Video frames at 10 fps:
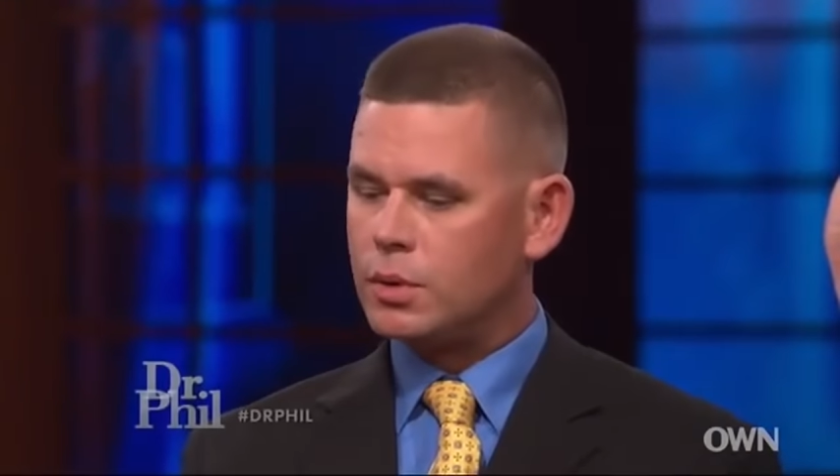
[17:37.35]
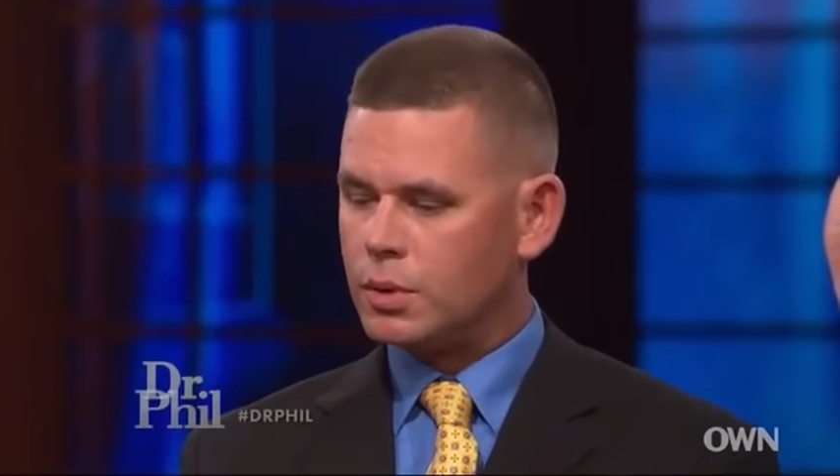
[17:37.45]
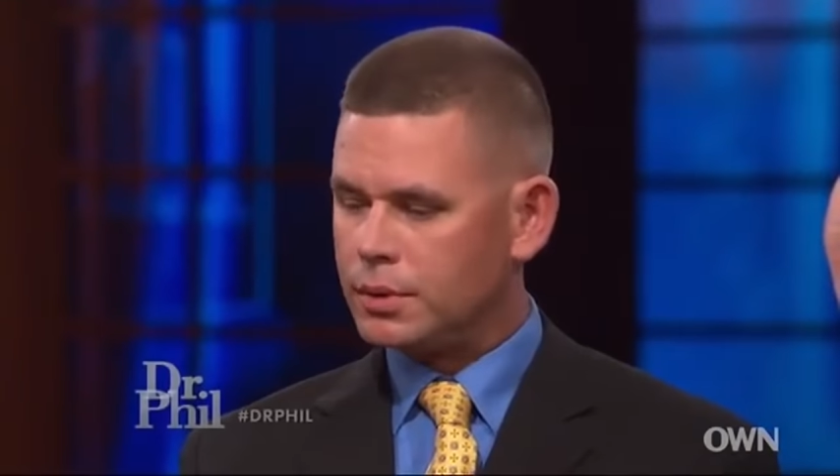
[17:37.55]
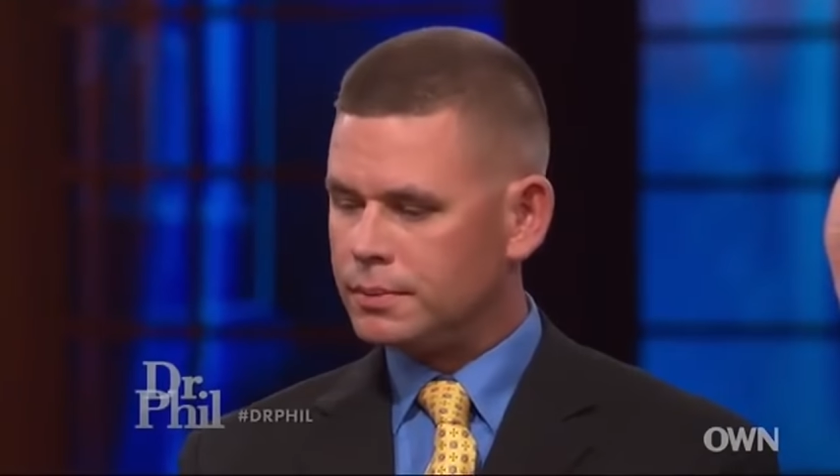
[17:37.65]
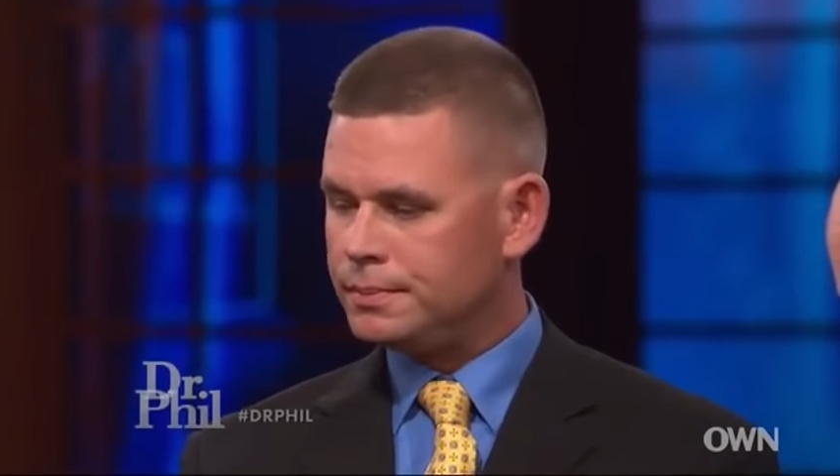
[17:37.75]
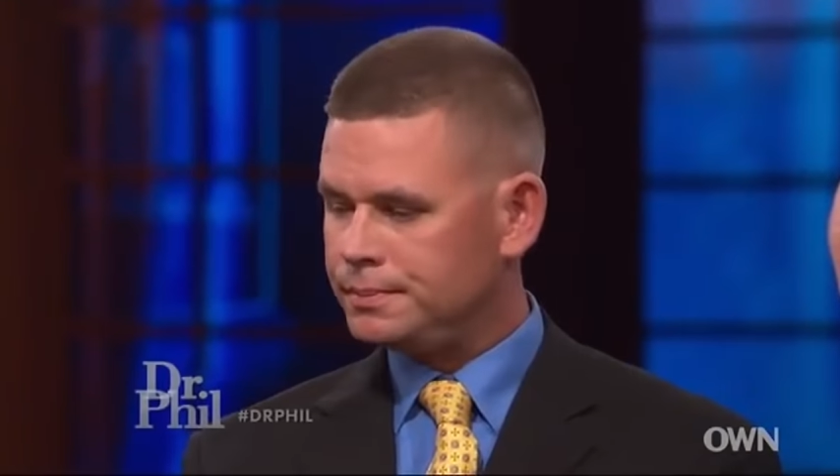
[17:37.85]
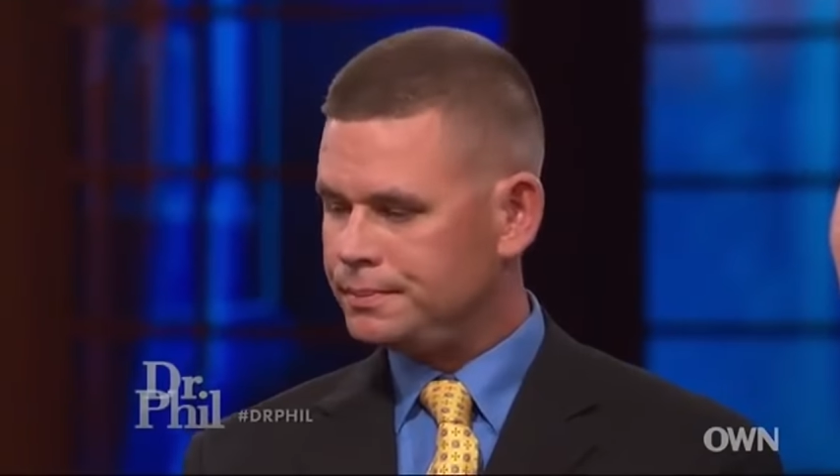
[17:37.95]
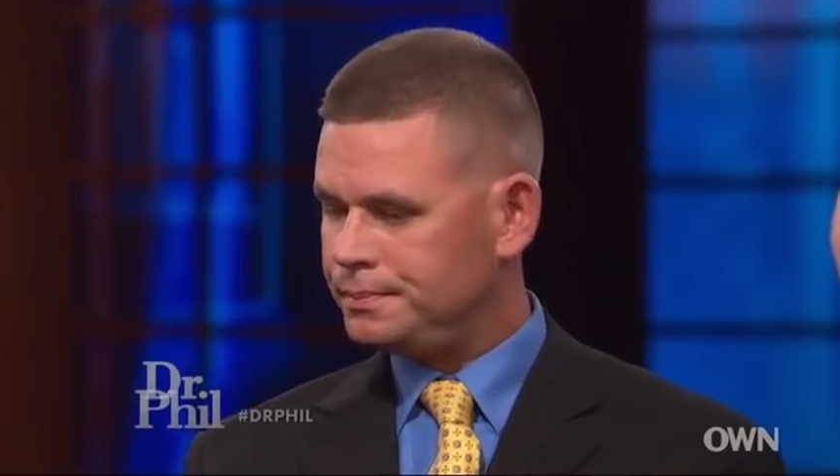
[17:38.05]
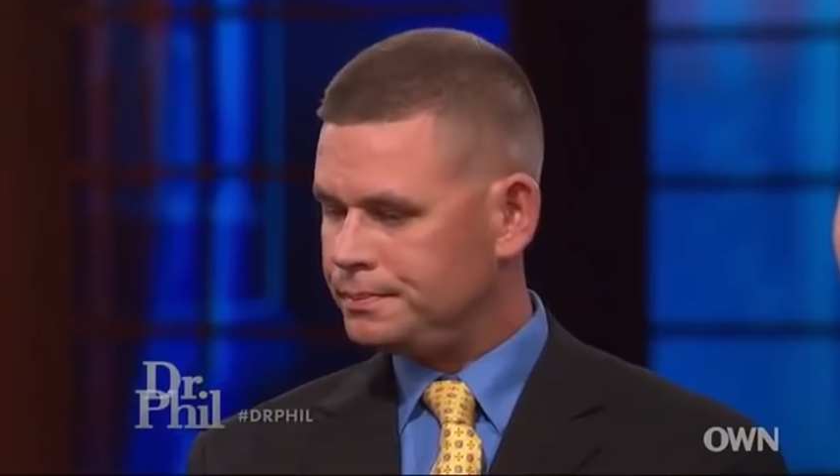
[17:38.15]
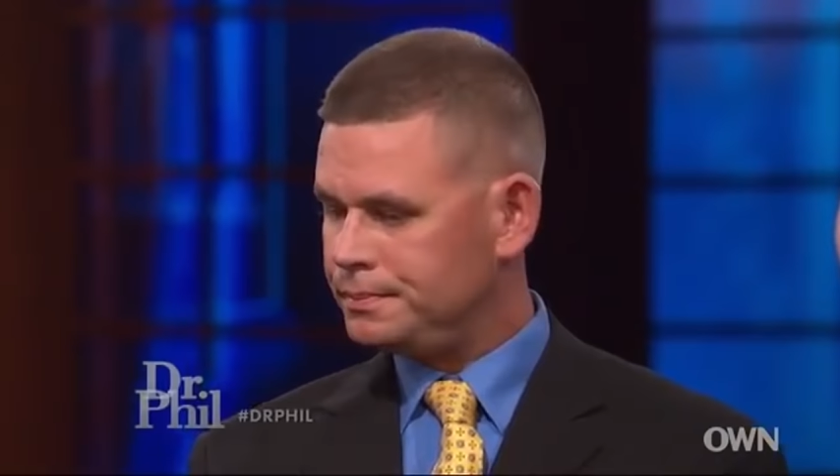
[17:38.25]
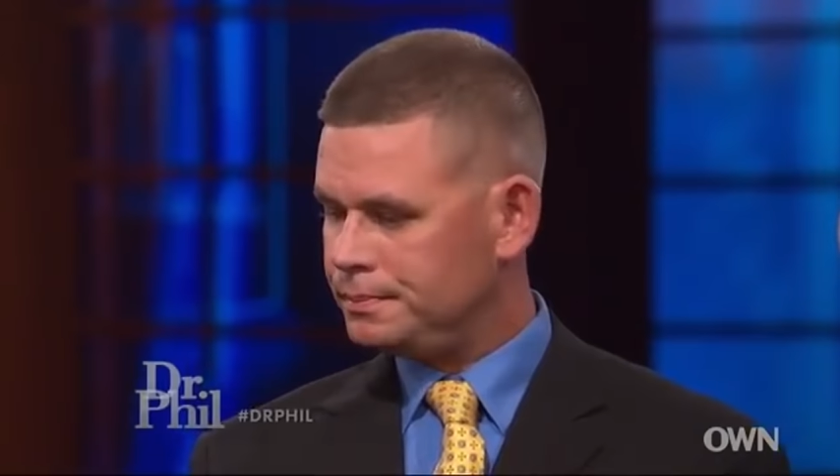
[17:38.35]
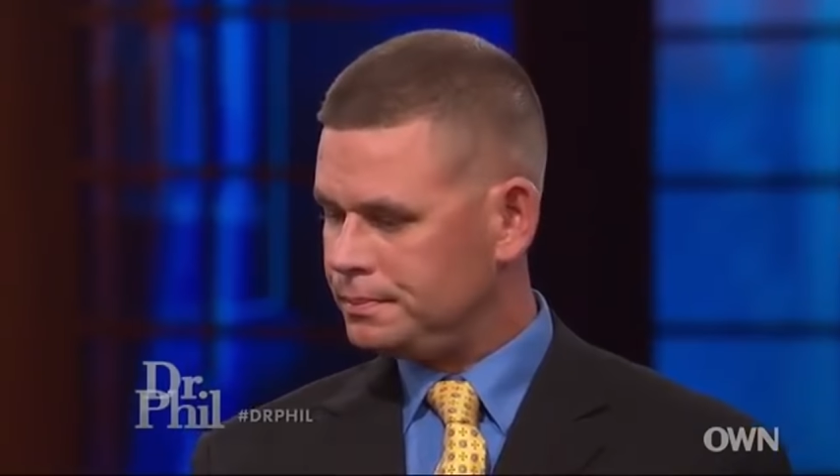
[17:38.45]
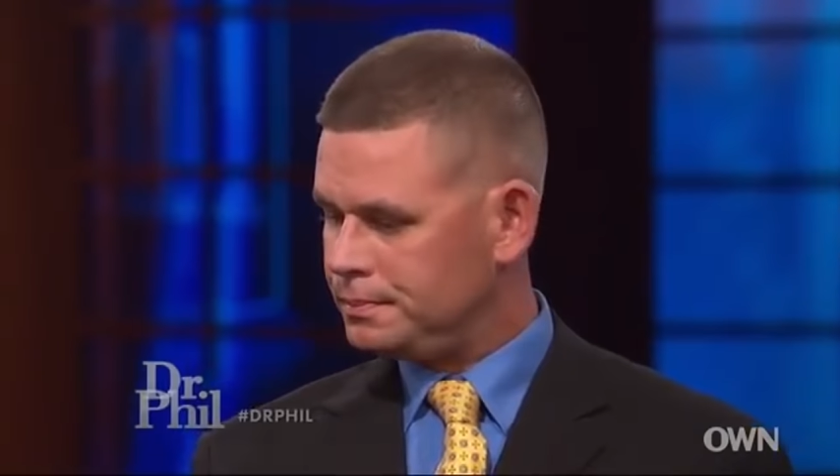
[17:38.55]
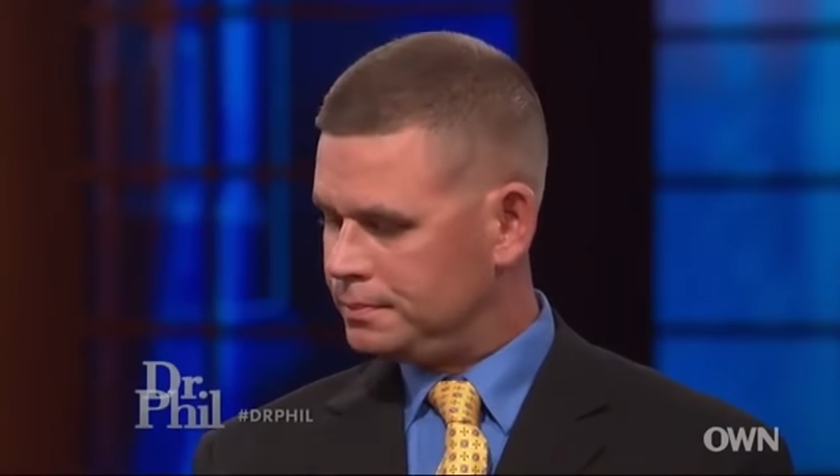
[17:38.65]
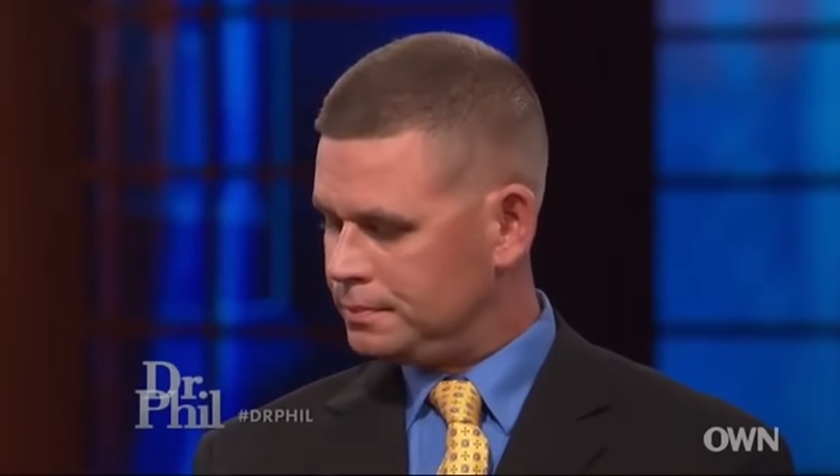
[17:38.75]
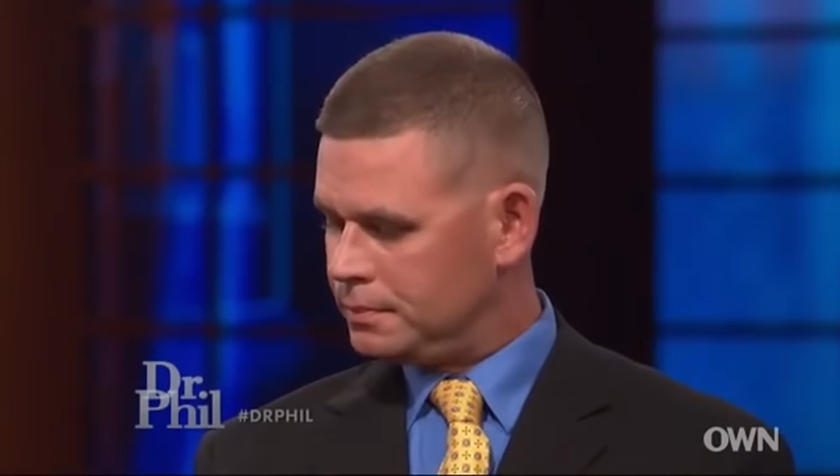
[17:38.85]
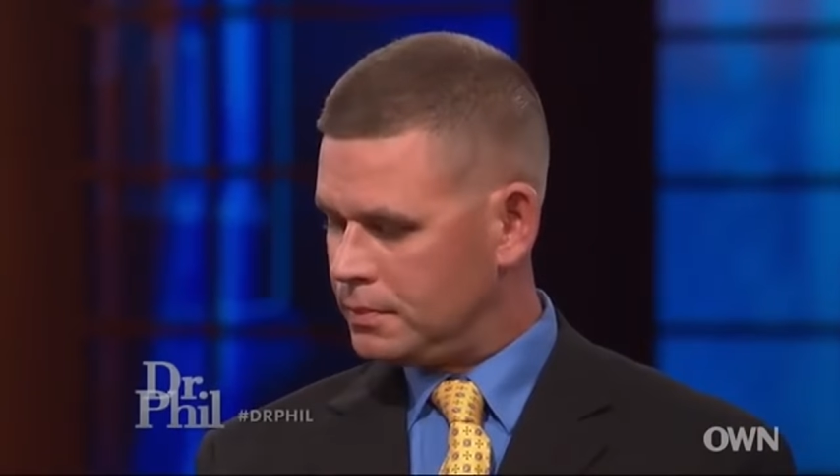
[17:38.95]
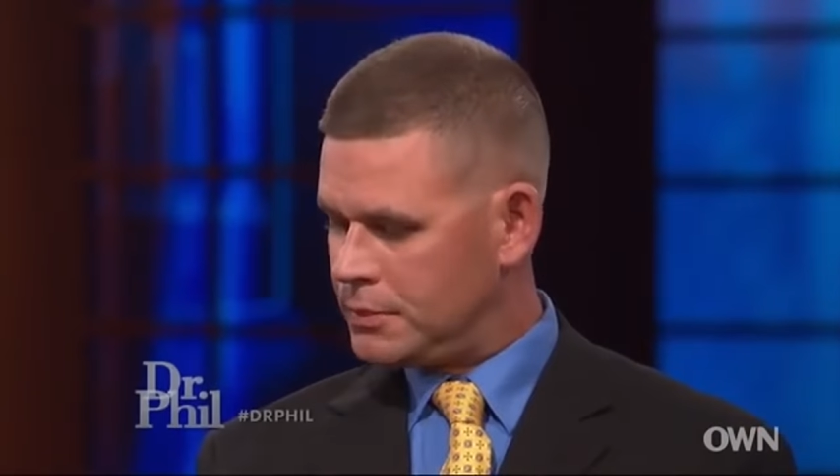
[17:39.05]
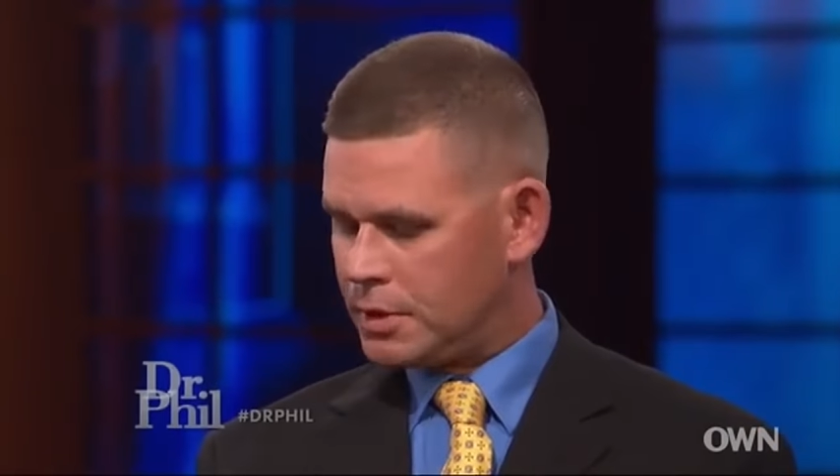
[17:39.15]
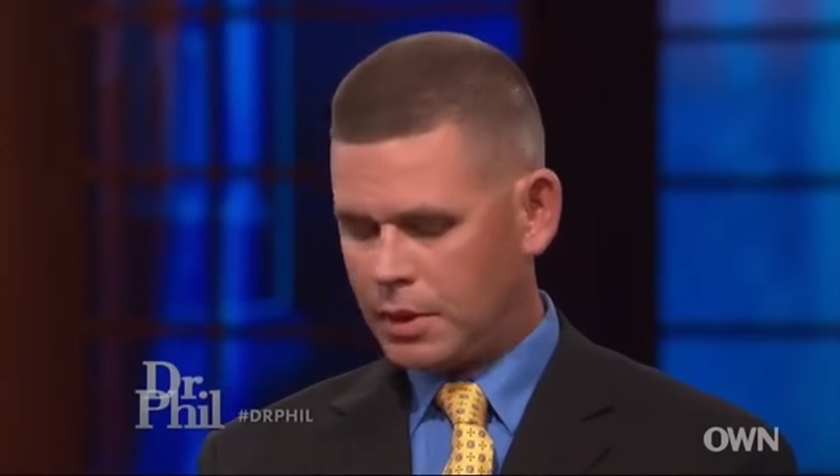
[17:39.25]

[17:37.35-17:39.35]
court. So